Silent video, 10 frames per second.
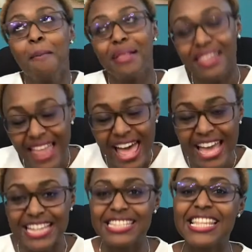
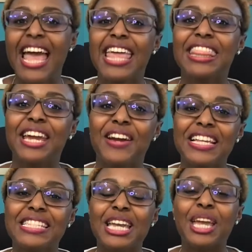Plus, there
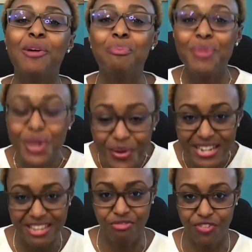is a
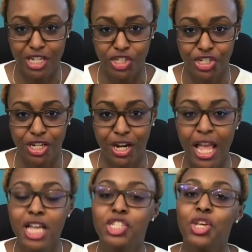community feature
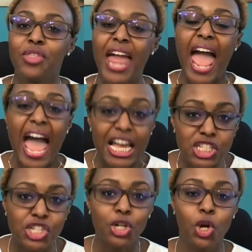so that
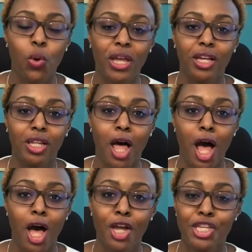as you're going
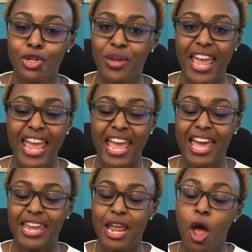along, you
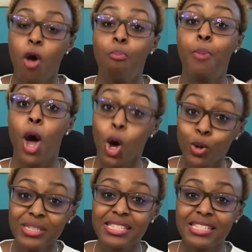can
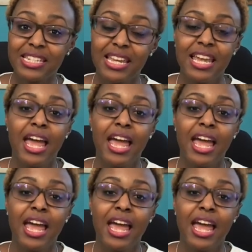post